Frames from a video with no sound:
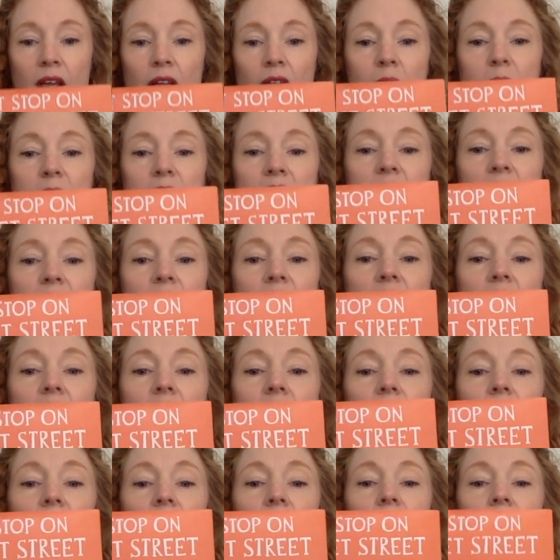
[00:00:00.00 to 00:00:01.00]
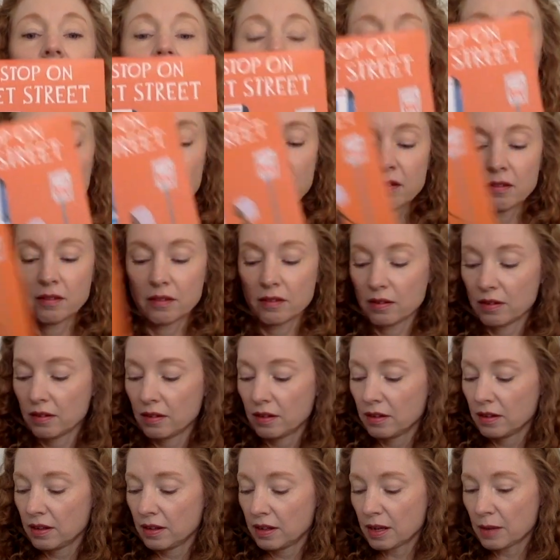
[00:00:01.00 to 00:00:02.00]
Let me see if I can kind of
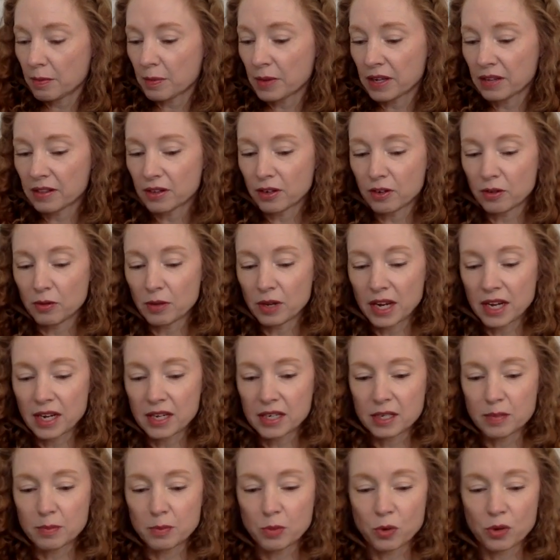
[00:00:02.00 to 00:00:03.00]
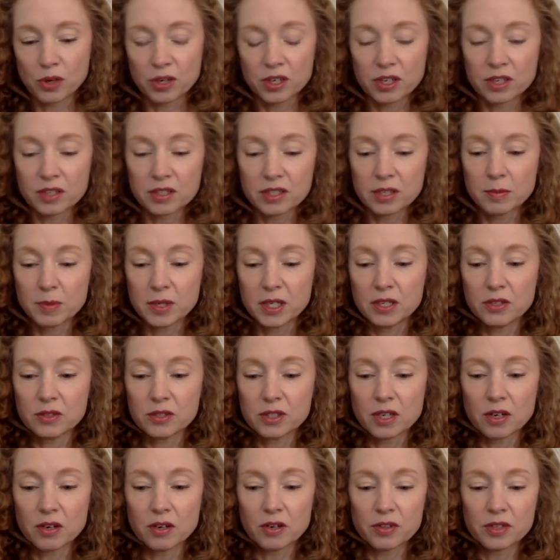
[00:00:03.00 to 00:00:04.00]
get my little handy board. Y'all see me
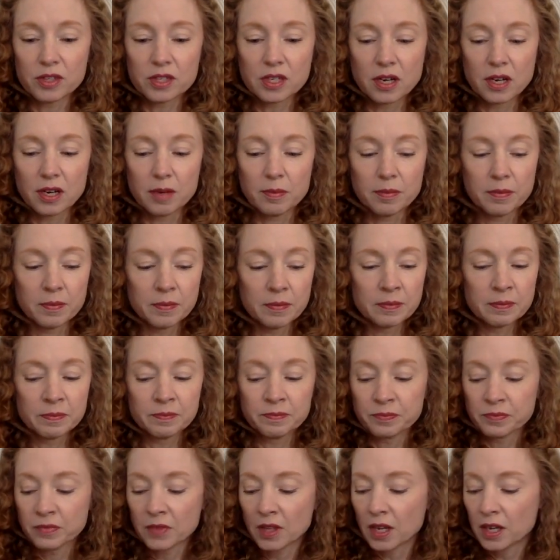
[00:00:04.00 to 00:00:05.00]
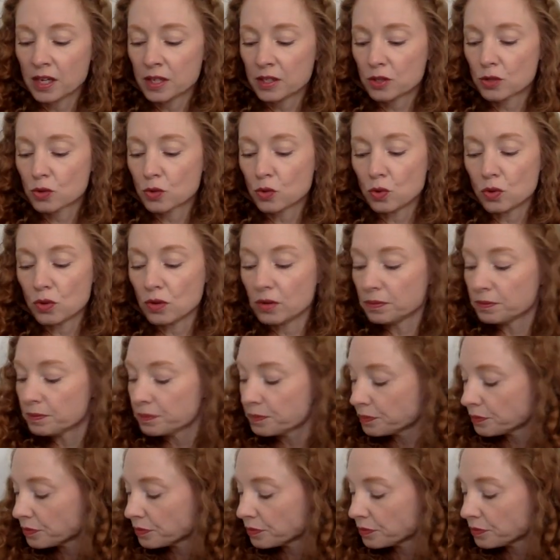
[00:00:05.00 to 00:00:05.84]
use it all the time at school.